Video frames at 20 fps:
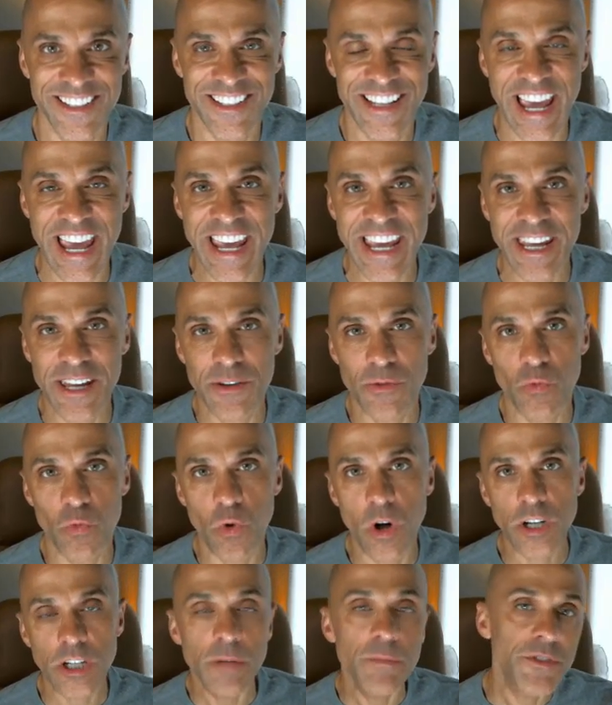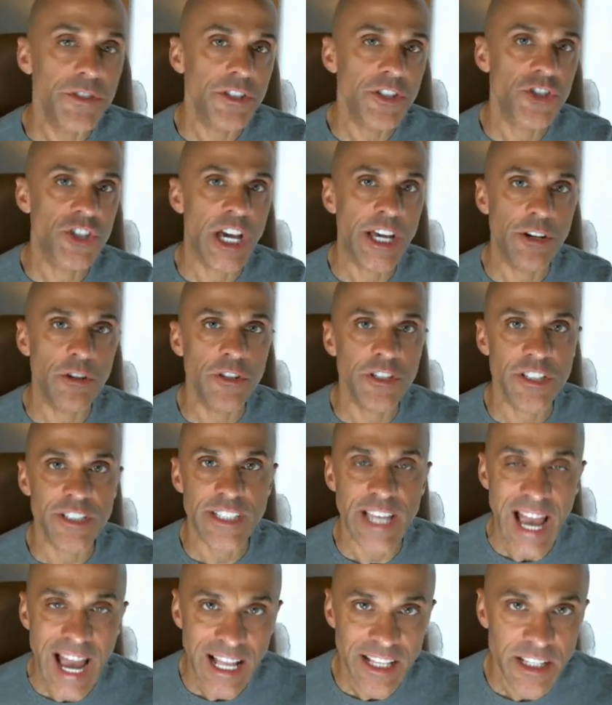Hey, welcome to the channel. This
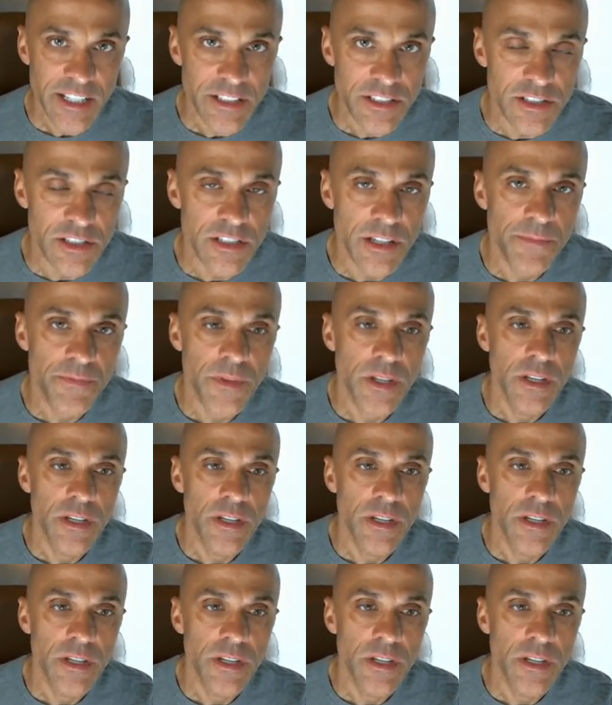is Alex.